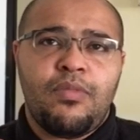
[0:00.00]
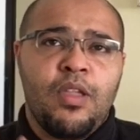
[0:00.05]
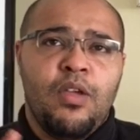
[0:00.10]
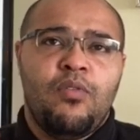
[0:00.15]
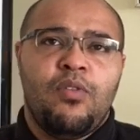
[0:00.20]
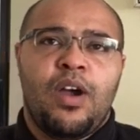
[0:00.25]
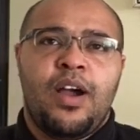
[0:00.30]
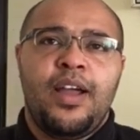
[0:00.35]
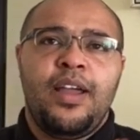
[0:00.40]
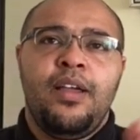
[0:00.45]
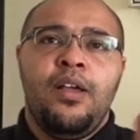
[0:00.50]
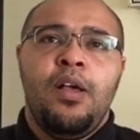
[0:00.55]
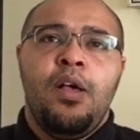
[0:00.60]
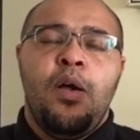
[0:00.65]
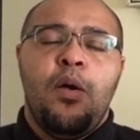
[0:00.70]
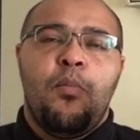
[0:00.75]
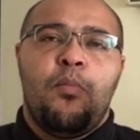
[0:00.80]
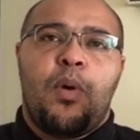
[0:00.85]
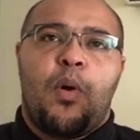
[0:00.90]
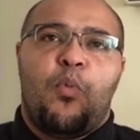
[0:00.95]
right,
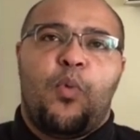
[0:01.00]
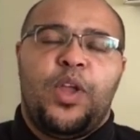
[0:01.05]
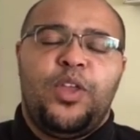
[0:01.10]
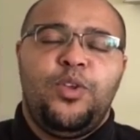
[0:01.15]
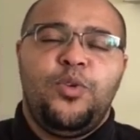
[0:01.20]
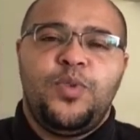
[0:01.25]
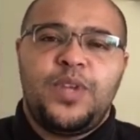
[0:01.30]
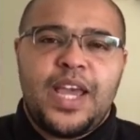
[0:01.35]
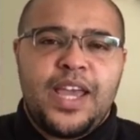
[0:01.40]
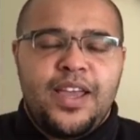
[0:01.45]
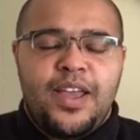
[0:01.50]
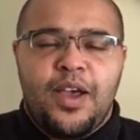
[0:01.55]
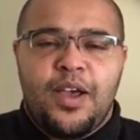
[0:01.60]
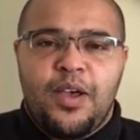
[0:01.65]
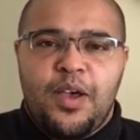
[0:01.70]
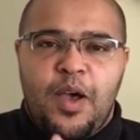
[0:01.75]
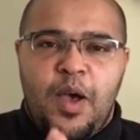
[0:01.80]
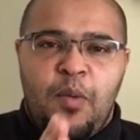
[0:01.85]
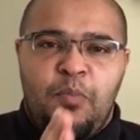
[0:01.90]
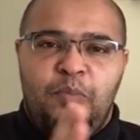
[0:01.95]
but when you take
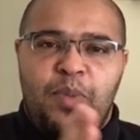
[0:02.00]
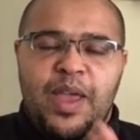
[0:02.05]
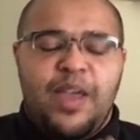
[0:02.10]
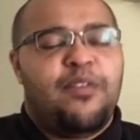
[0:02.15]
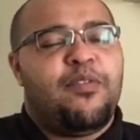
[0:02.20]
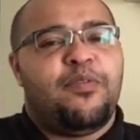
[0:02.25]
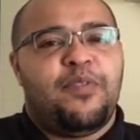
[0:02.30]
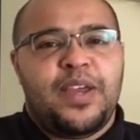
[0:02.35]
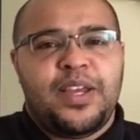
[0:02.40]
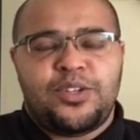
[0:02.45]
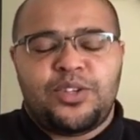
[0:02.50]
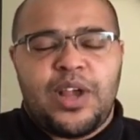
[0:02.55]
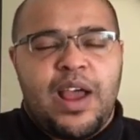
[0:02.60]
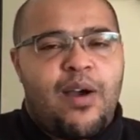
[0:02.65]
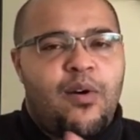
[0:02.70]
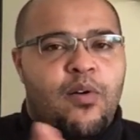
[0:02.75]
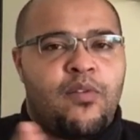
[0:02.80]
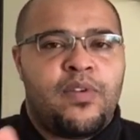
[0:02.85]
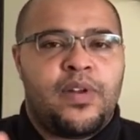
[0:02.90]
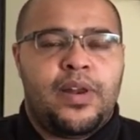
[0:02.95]
a, a big fish
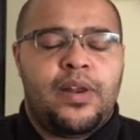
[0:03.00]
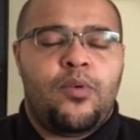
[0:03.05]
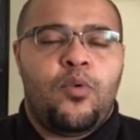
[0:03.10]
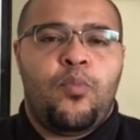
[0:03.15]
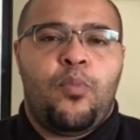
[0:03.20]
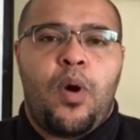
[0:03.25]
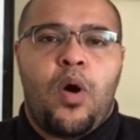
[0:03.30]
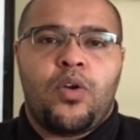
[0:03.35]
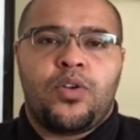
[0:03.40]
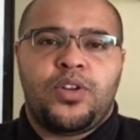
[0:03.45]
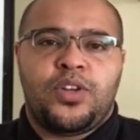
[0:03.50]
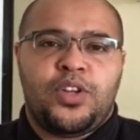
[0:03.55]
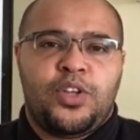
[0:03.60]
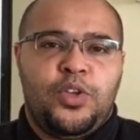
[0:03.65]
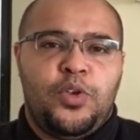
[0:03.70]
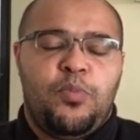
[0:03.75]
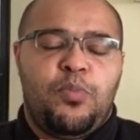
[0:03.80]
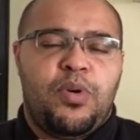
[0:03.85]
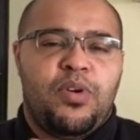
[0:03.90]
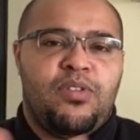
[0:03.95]
out of a little pond
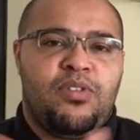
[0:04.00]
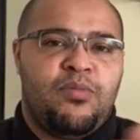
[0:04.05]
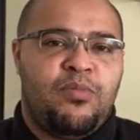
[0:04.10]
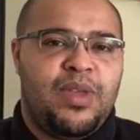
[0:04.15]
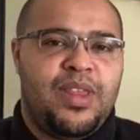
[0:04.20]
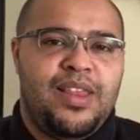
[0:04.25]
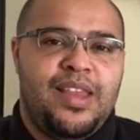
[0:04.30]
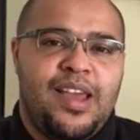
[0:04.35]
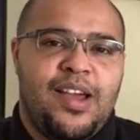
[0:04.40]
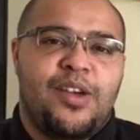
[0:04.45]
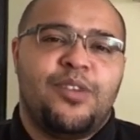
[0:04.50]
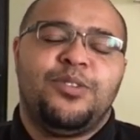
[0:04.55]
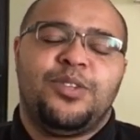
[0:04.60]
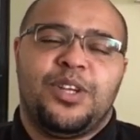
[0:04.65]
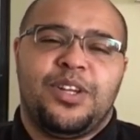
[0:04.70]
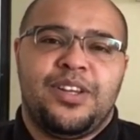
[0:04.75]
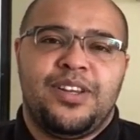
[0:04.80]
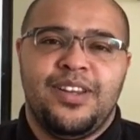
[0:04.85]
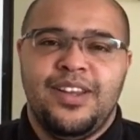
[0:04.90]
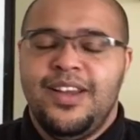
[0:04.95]
and you put them in the
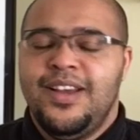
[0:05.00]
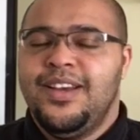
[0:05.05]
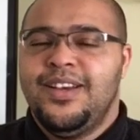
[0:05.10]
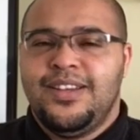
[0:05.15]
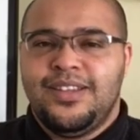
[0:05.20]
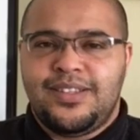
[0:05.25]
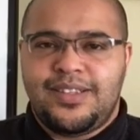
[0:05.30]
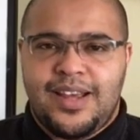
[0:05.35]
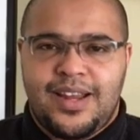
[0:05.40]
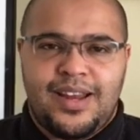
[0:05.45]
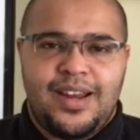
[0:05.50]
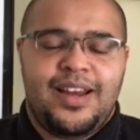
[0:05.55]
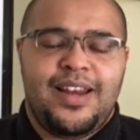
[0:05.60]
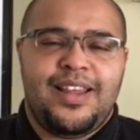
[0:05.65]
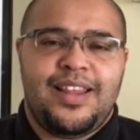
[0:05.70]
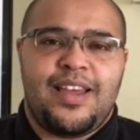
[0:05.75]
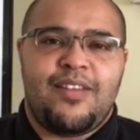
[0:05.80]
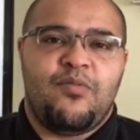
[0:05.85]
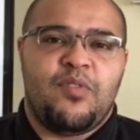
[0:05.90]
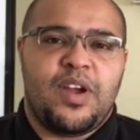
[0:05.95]
ocean, suddenly
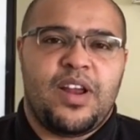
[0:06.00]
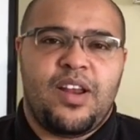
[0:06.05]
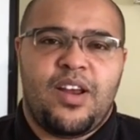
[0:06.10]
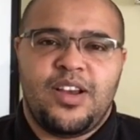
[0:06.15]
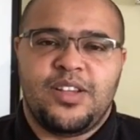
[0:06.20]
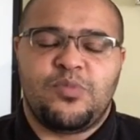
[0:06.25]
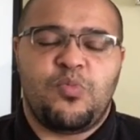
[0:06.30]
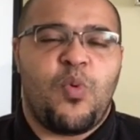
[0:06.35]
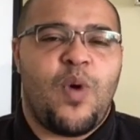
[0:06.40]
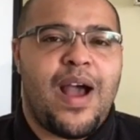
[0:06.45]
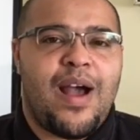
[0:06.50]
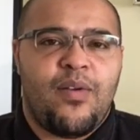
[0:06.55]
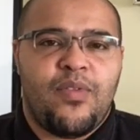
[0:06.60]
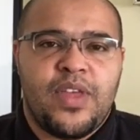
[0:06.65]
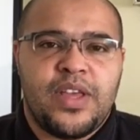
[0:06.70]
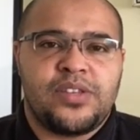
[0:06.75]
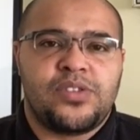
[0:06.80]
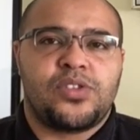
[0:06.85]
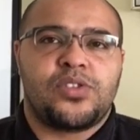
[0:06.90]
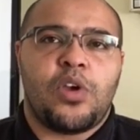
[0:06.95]
they realize, wow,
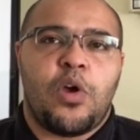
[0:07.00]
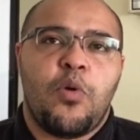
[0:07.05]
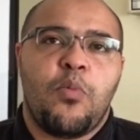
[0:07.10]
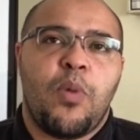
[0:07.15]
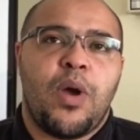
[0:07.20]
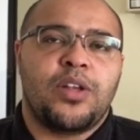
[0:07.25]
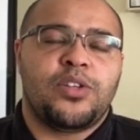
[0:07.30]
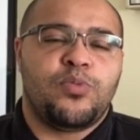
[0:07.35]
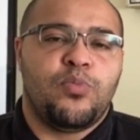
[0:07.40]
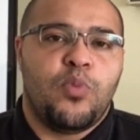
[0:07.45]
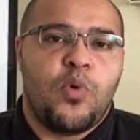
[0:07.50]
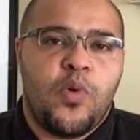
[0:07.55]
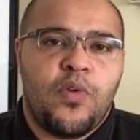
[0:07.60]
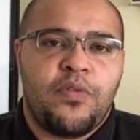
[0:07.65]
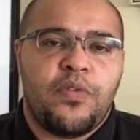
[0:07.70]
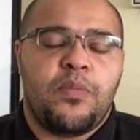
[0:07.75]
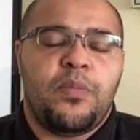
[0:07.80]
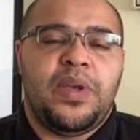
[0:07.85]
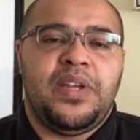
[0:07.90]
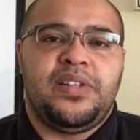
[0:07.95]
there's so much more
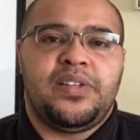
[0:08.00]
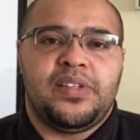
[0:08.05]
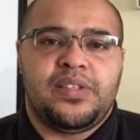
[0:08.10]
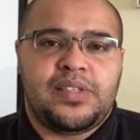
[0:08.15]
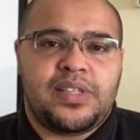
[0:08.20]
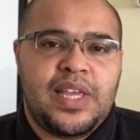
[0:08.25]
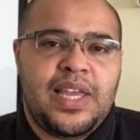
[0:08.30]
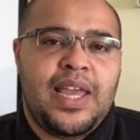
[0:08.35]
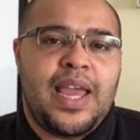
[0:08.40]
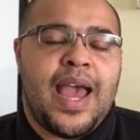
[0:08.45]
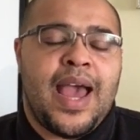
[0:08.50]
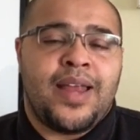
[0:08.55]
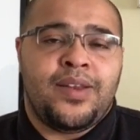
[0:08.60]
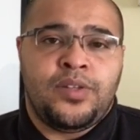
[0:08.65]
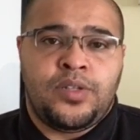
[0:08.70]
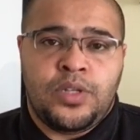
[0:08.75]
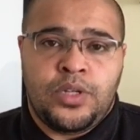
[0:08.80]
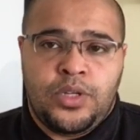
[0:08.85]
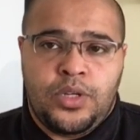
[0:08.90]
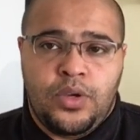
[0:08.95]
for me to see
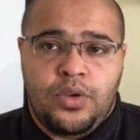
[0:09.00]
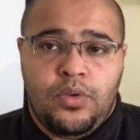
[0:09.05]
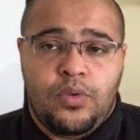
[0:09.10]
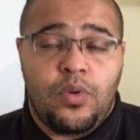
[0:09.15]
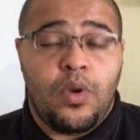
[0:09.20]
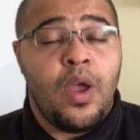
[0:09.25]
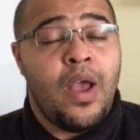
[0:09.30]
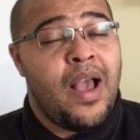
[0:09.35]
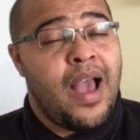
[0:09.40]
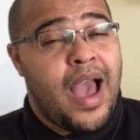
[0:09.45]
and to do.